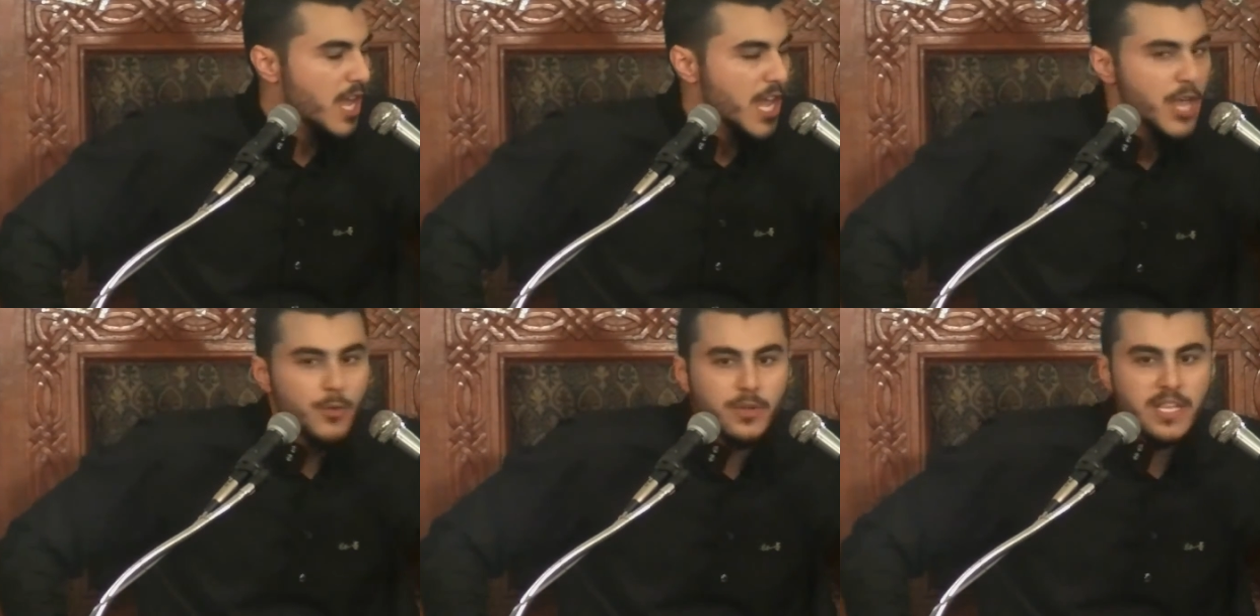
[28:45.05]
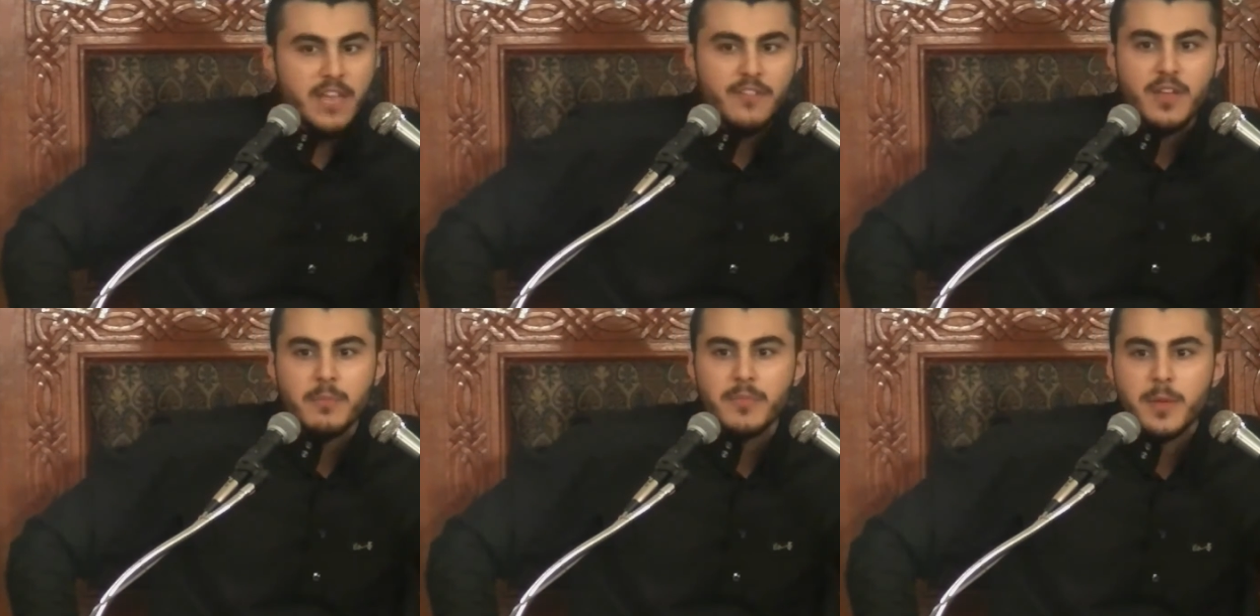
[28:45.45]
He would
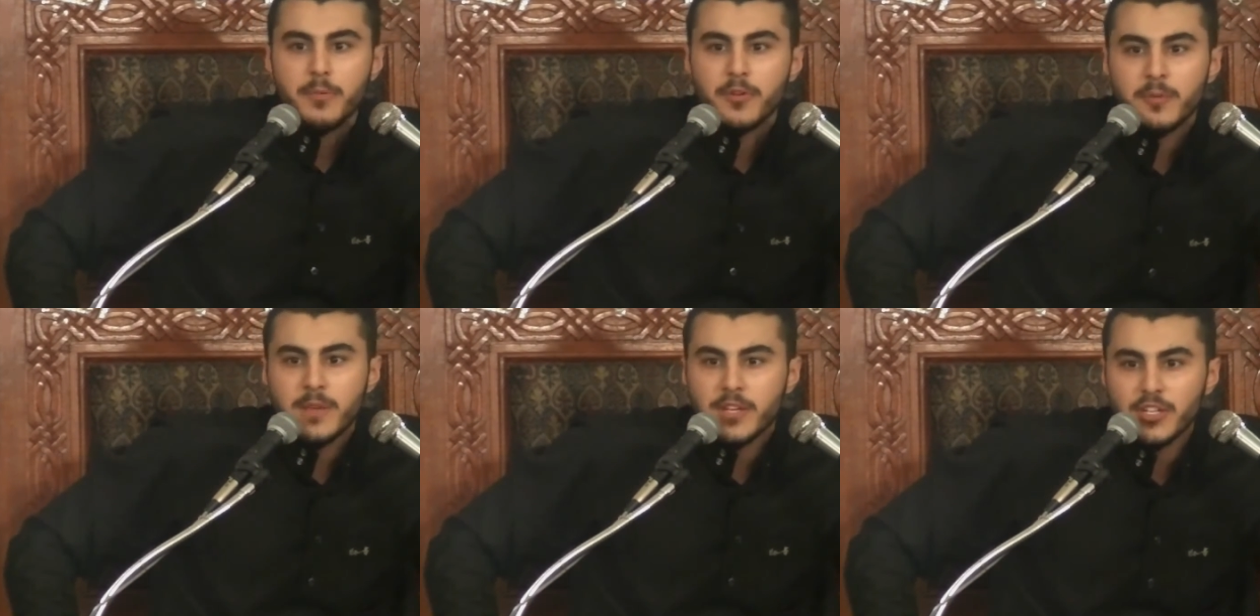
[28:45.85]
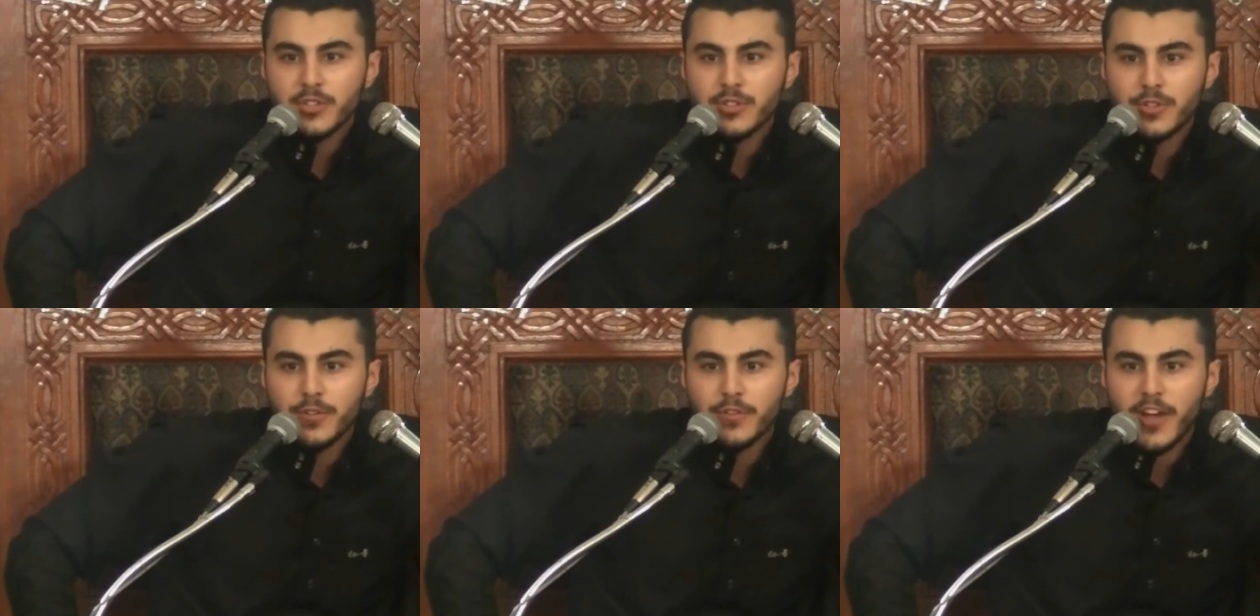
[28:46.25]
give him the
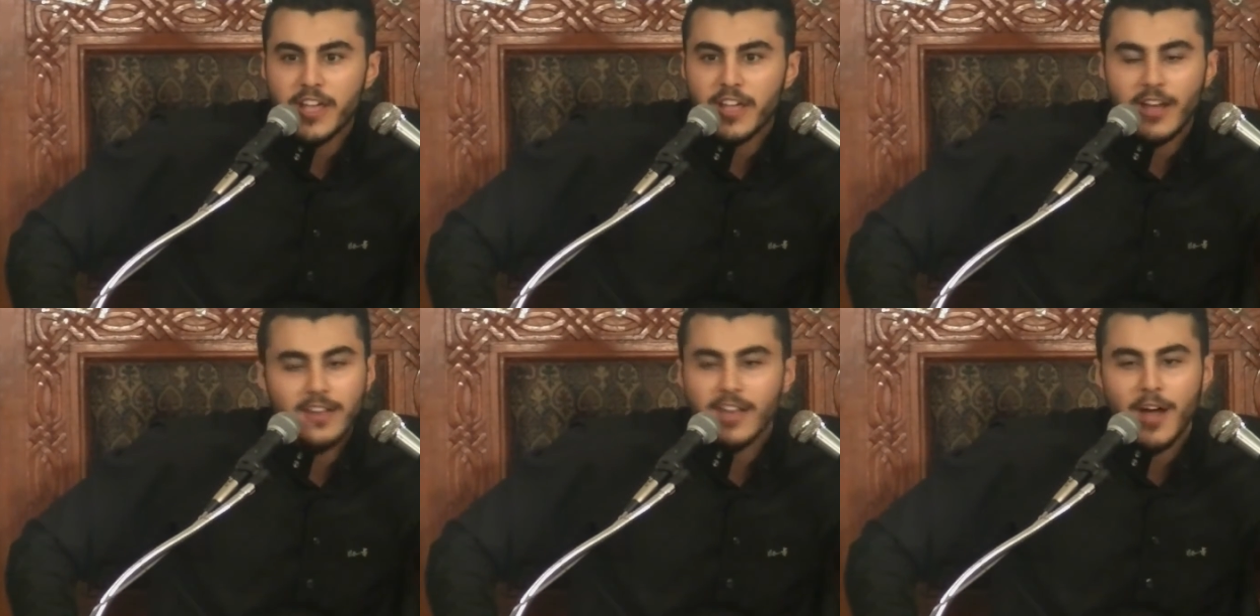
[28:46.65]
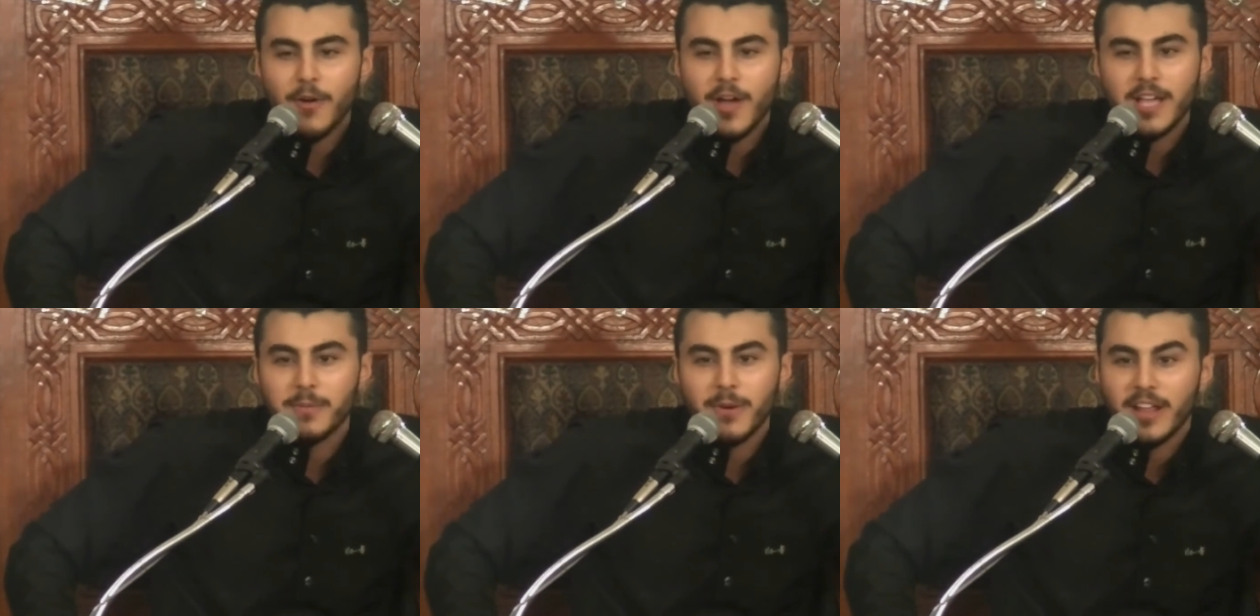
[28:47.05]
permission to fight. Allahu
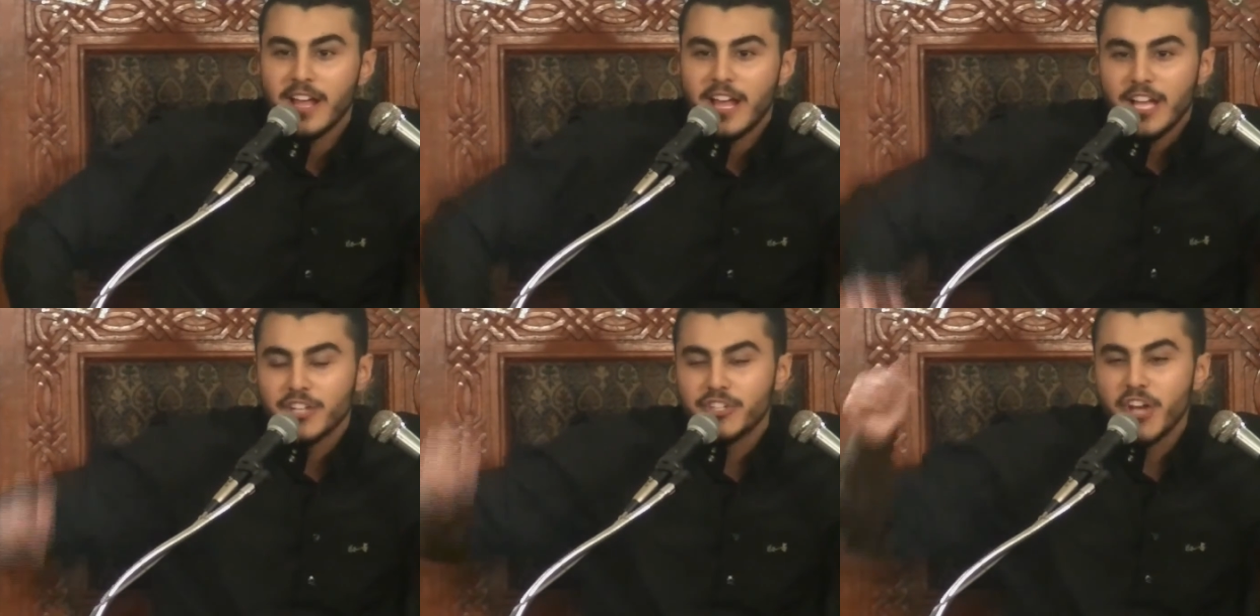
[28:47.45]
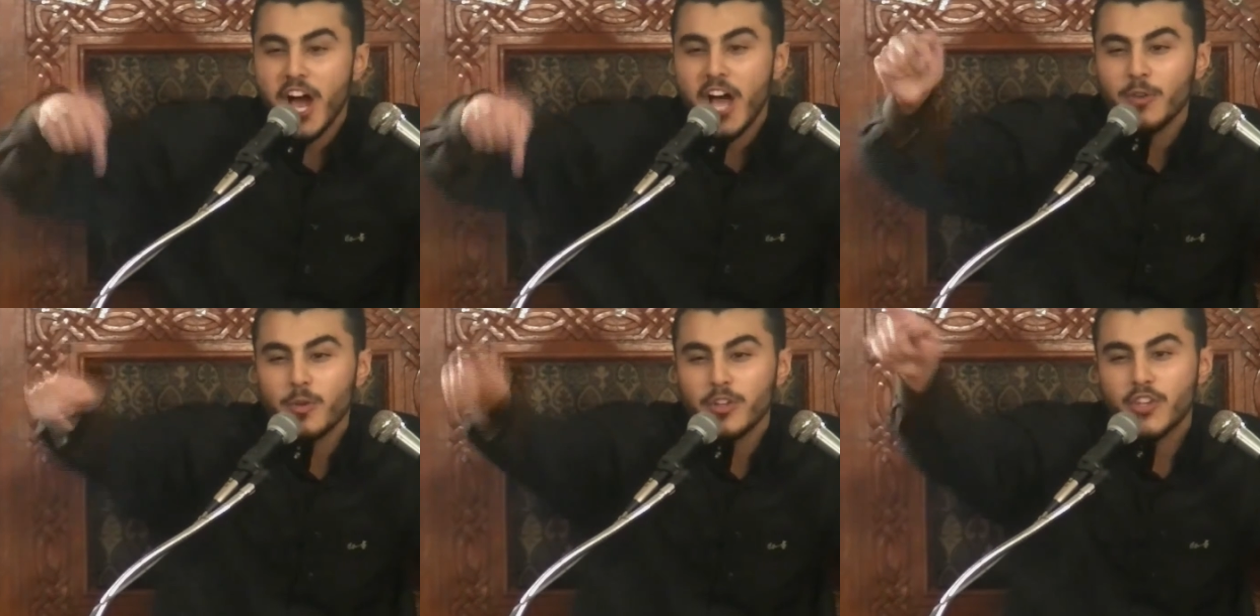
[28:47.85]
Akbar.
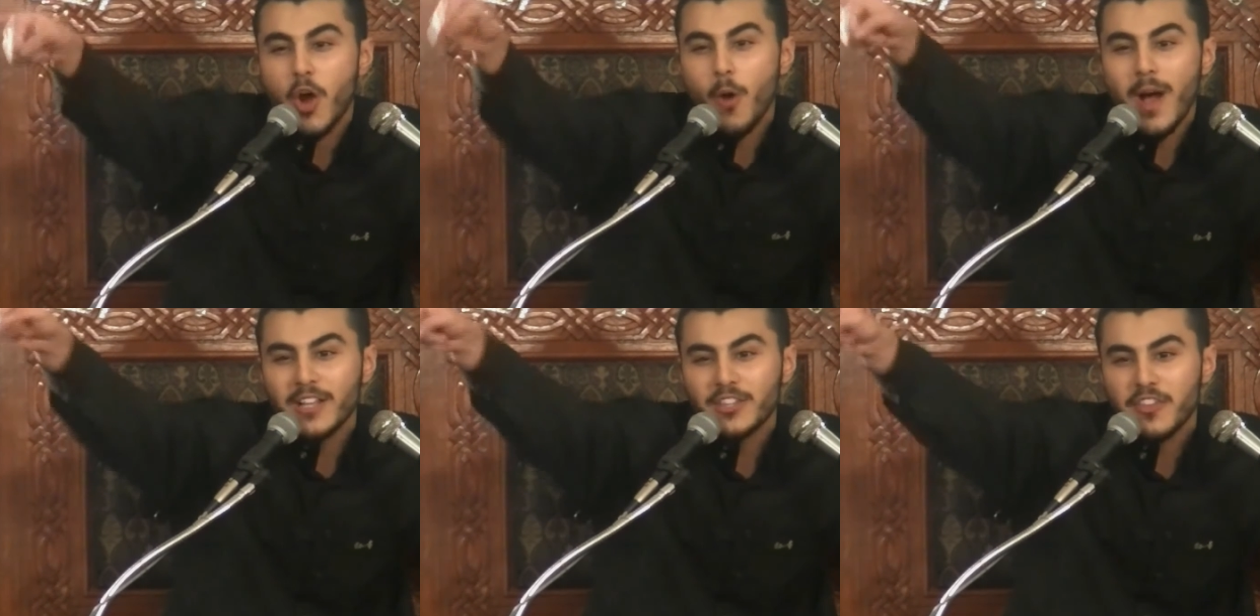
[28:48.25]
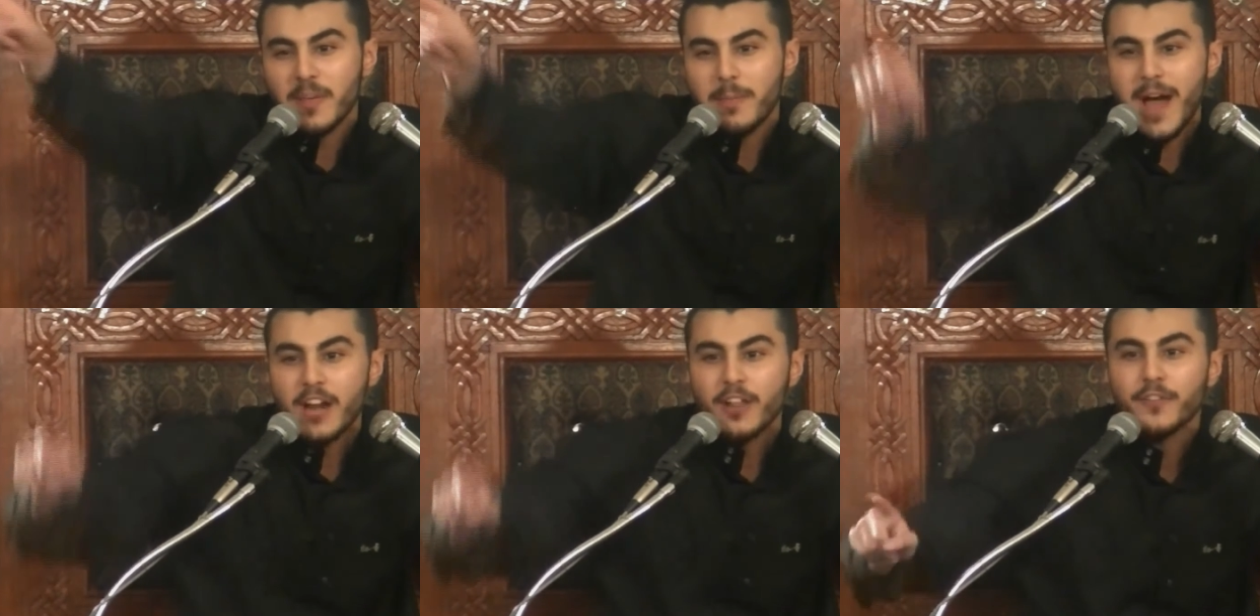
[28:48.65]
John would go onto the
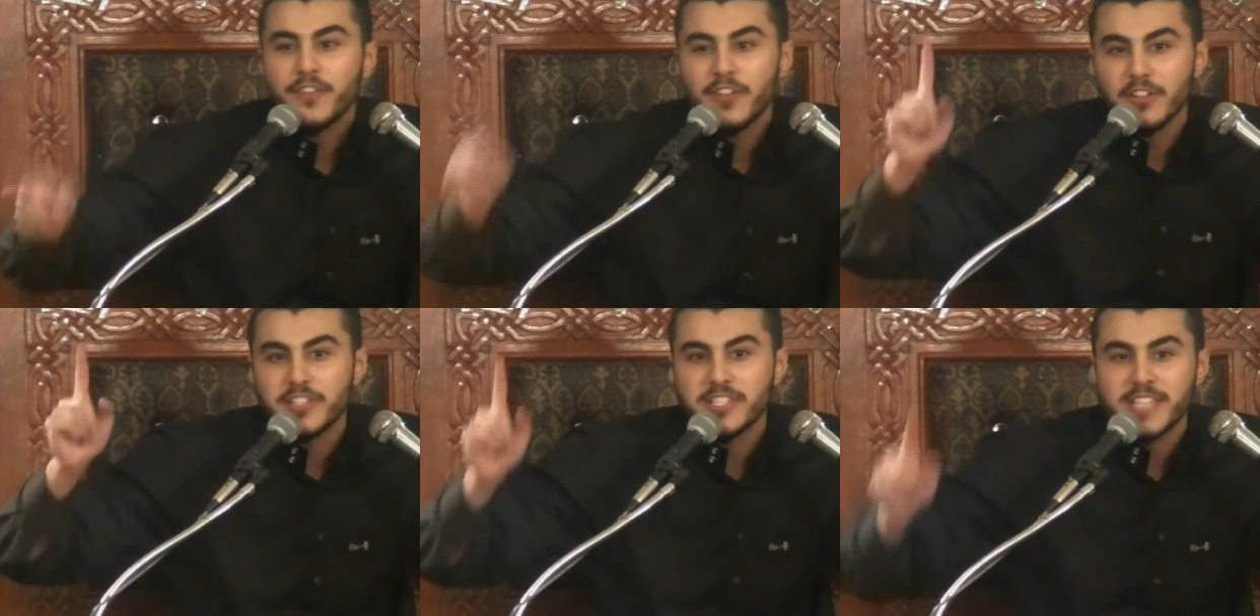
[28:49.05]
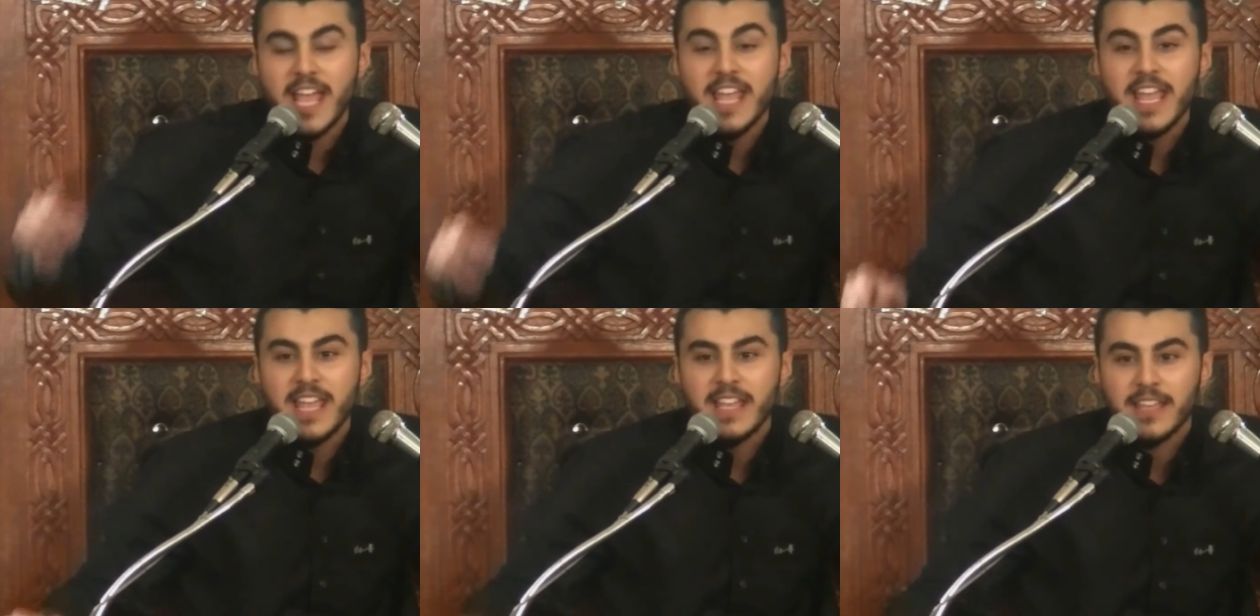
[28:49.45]
battlefield
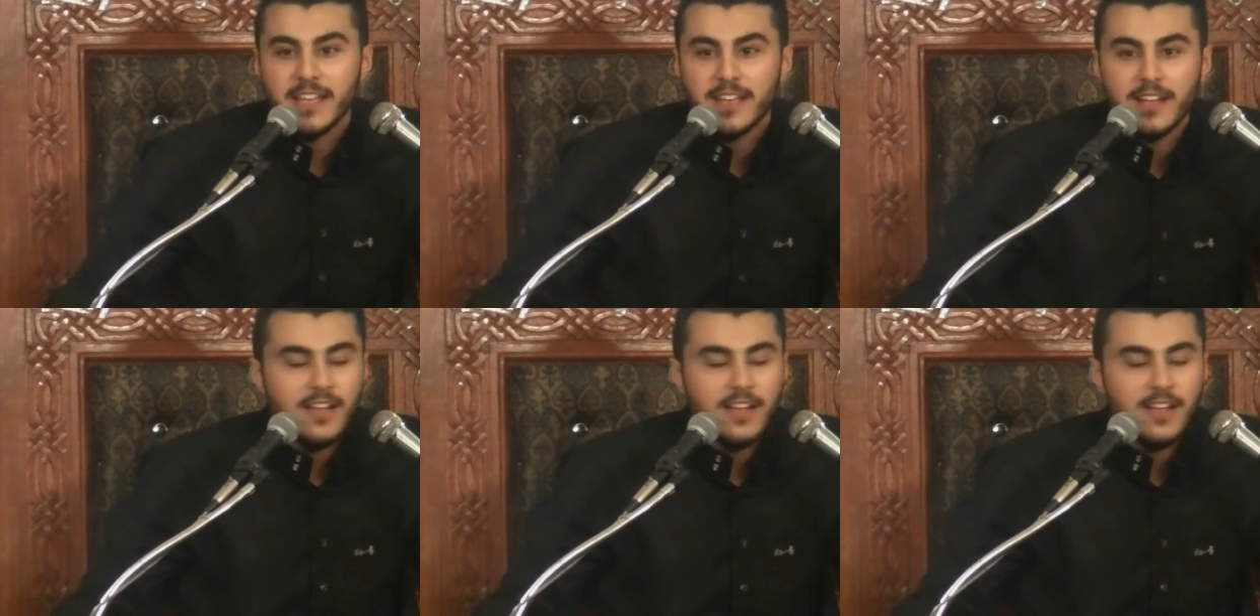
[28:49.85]
saying,